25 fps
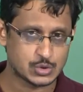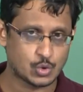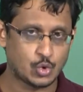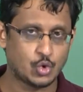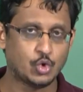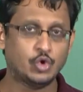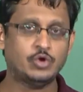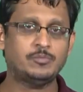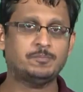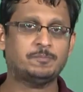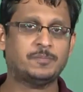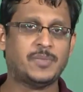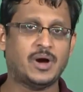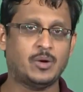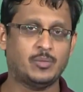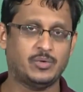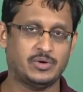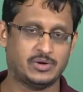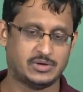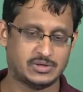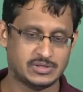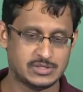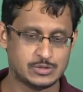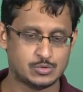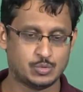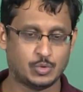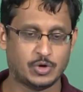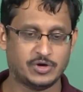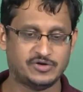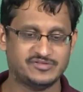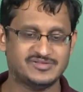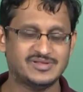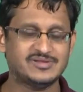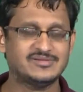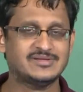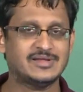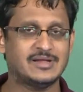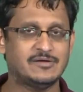own power is what
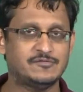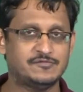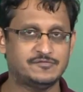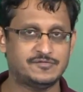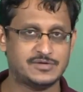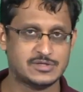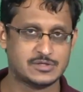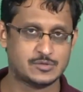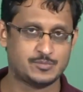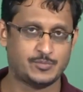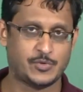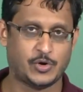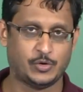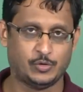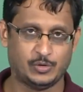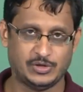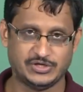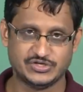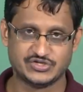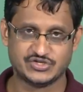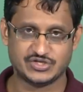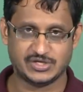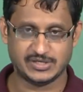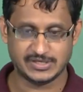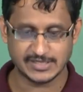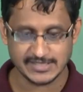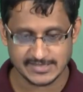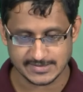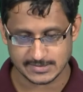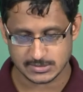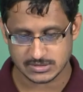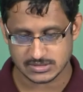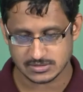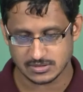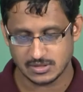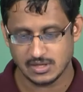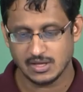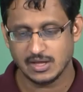the self phase modulation is.
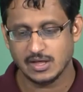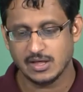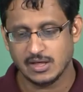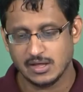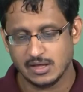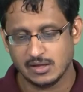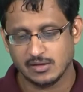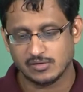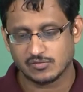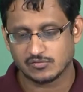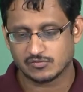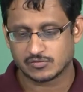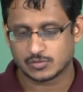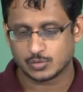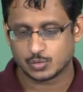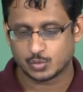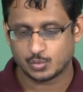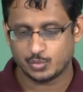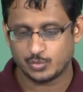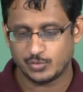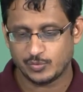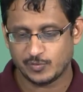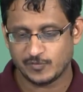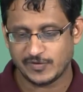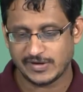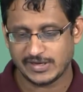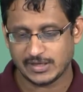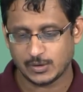Very